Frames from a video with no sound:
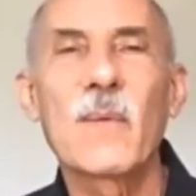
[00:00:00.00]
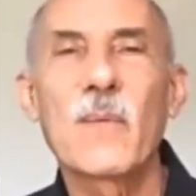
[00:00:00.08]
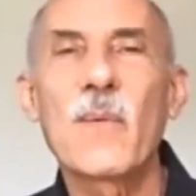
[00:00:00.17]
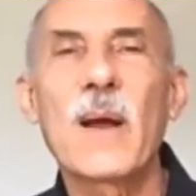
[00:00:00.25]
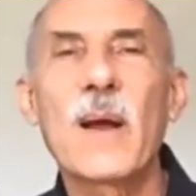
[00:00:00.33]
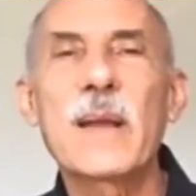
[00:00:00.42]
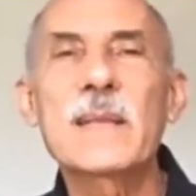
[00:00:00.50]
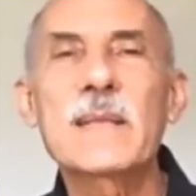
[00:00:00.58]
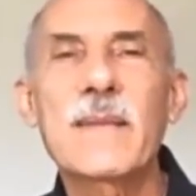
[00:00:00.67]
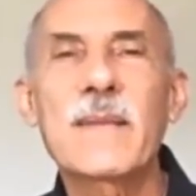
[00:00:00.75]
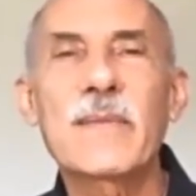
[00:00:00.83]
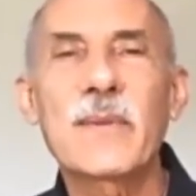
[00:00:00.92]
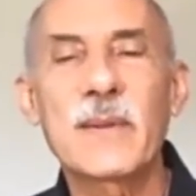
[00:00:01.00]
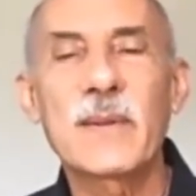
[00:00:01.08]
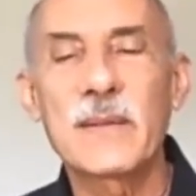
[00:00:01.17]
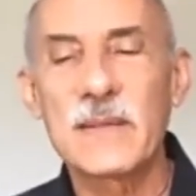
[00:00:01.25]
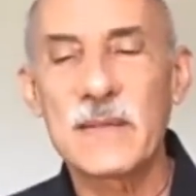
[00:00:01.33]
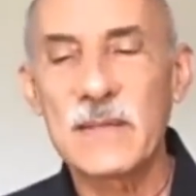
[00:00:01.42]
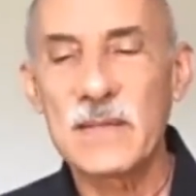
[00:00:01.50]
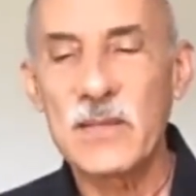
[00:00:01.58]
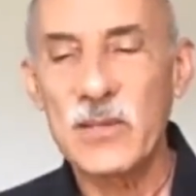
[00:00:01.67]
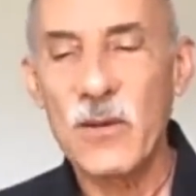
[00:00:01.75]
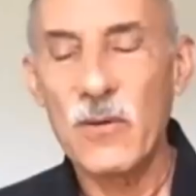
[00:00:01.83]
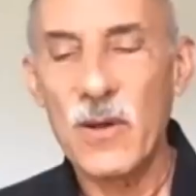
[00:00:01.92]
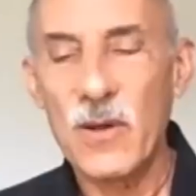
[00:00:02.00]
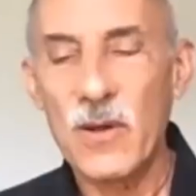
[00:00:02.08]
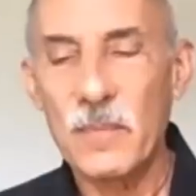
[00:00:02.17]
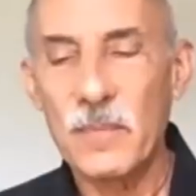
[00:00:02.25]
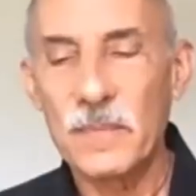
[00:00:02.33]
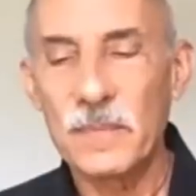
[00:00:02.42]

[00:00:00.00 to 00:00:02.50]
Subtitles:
Wise effort is to show up